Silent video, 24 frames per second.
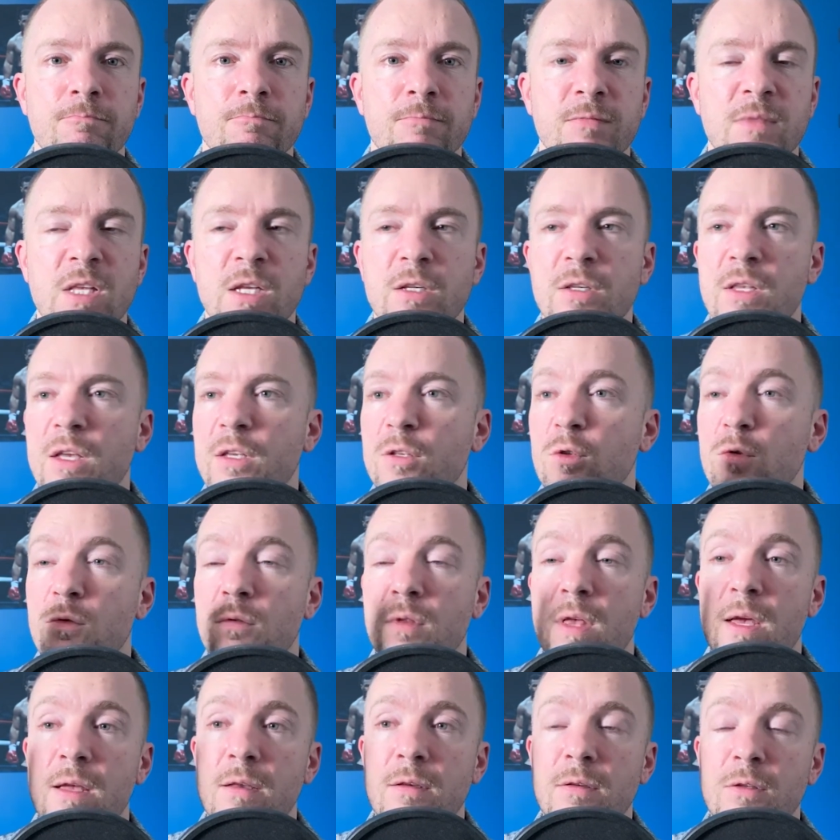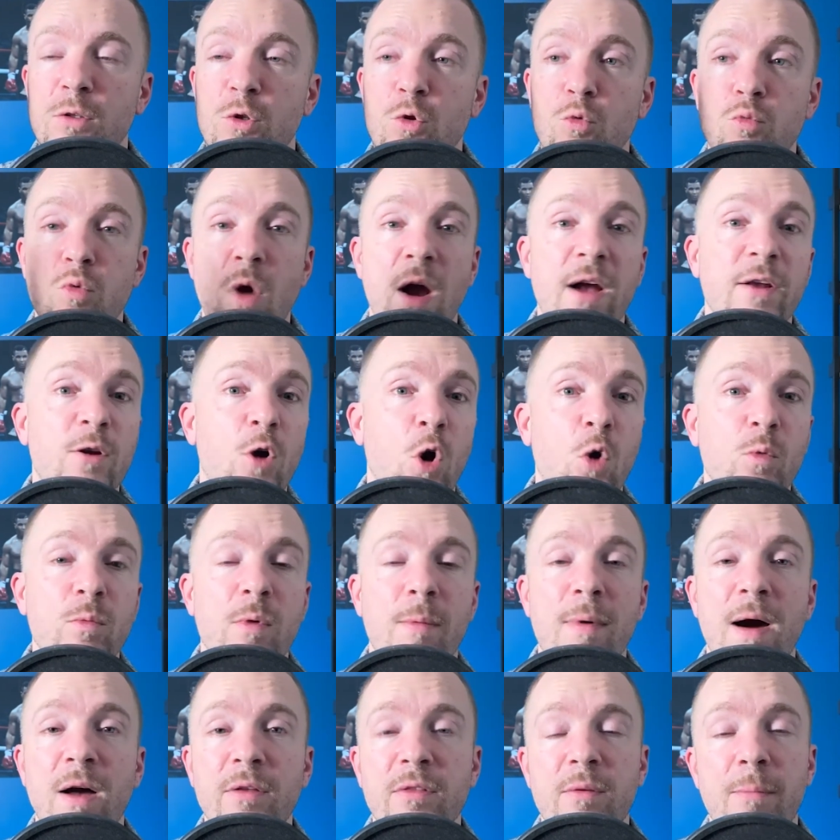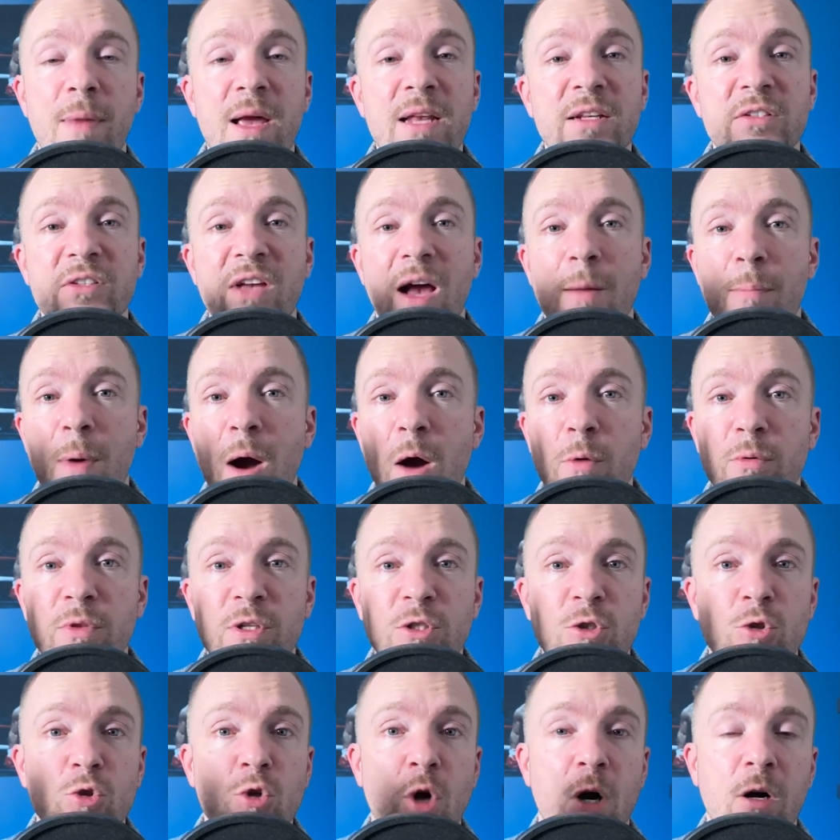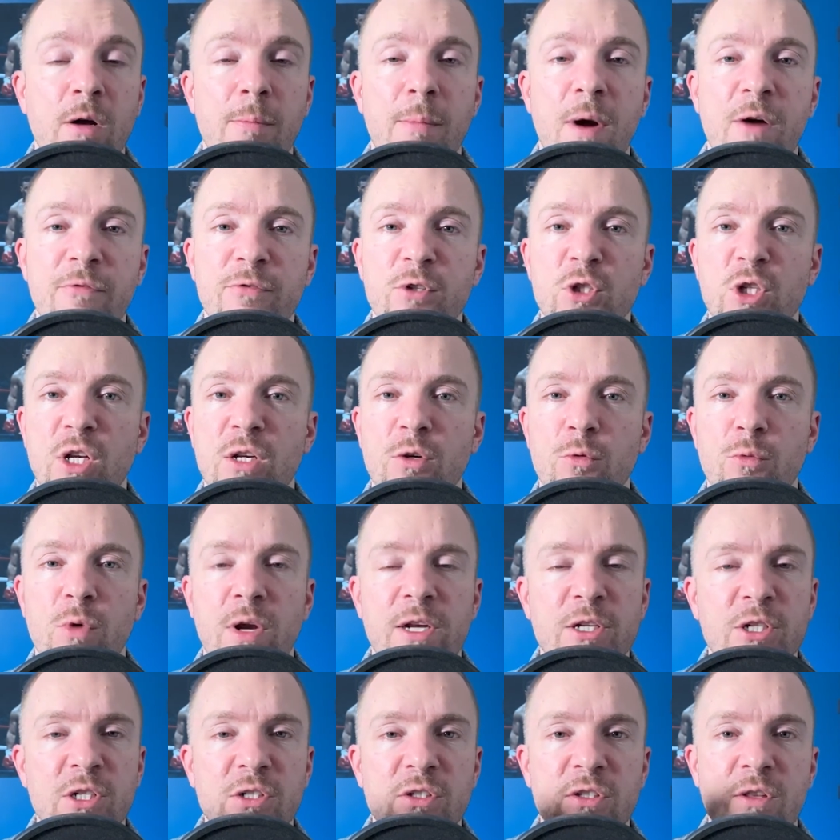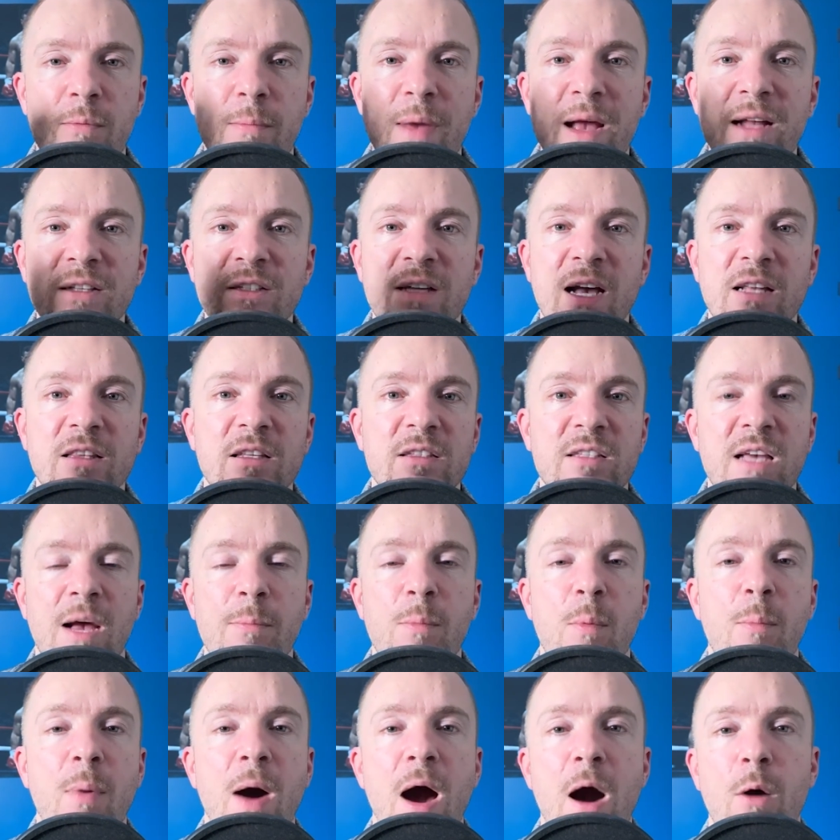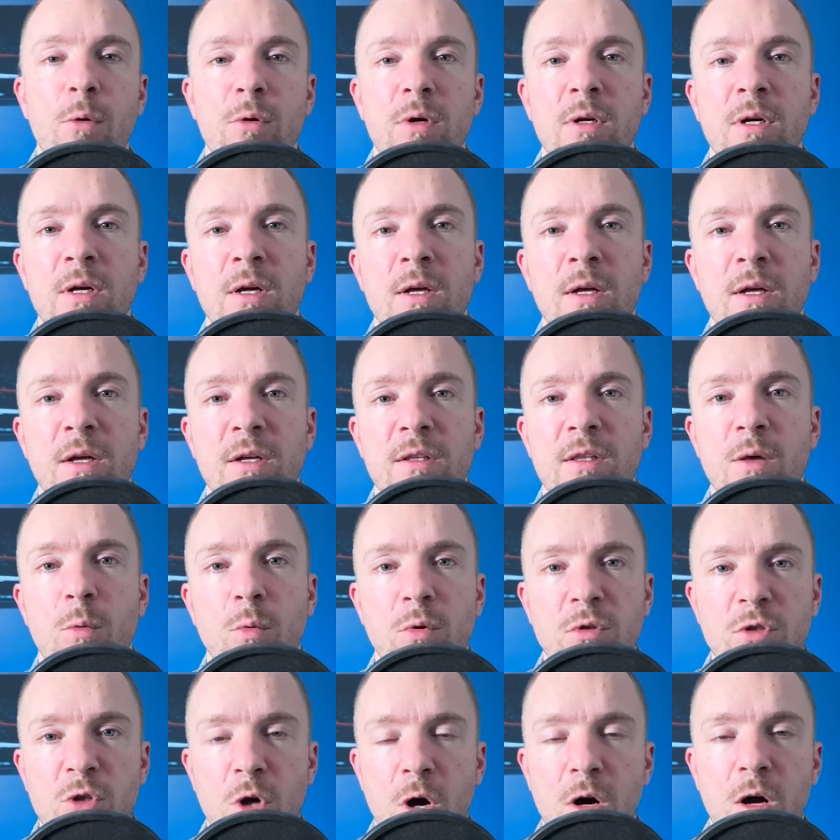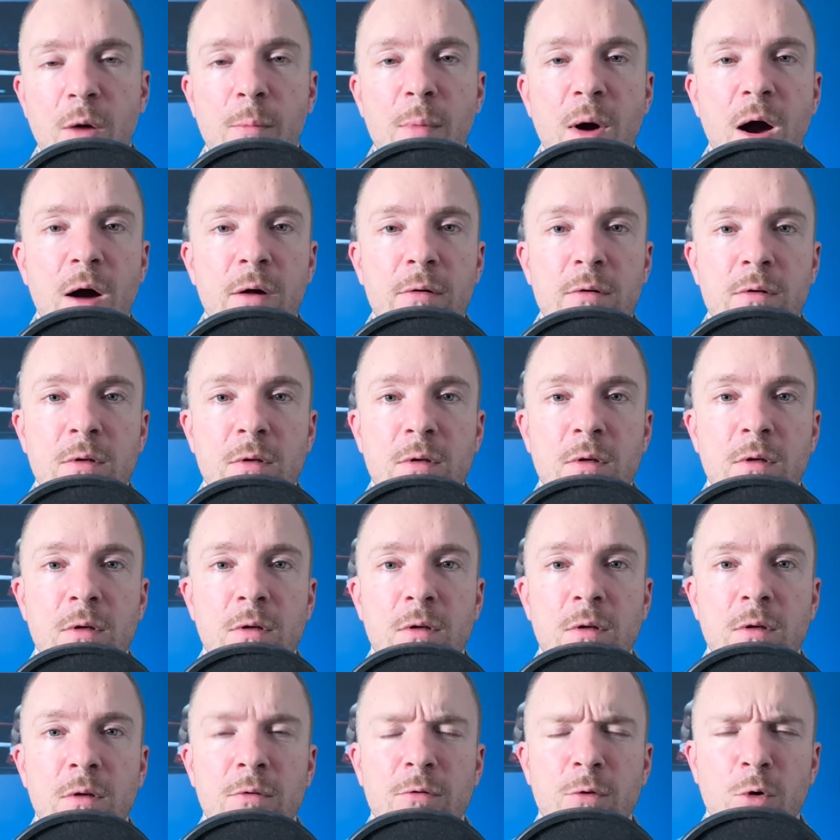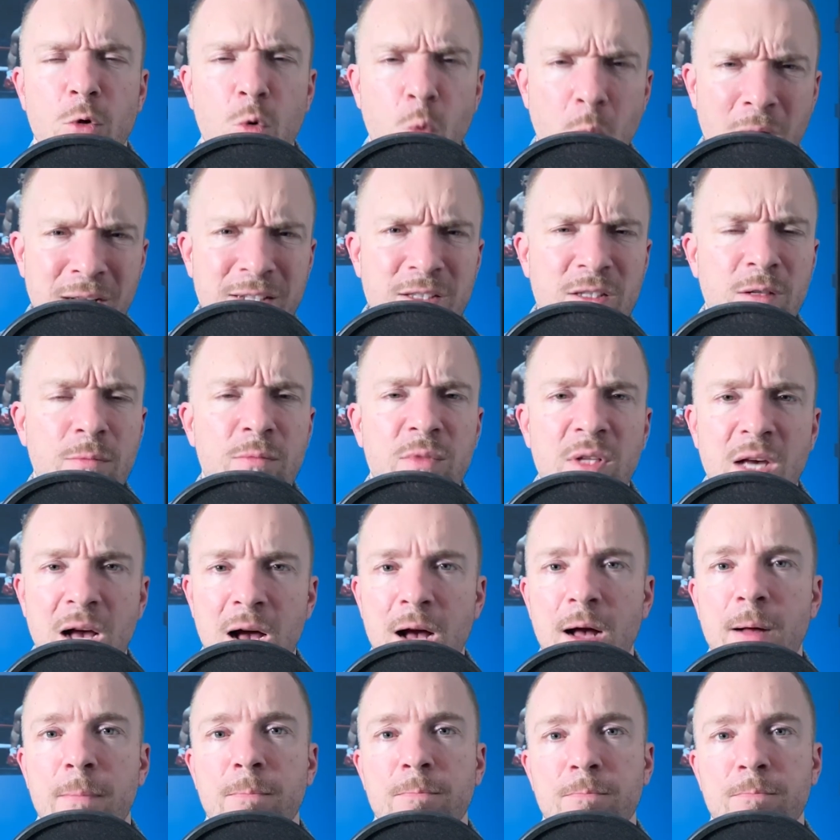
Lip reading: that you write home about. The man has got power that you talk about for generations. The man's got the type of power that we'll talk about for quite some time.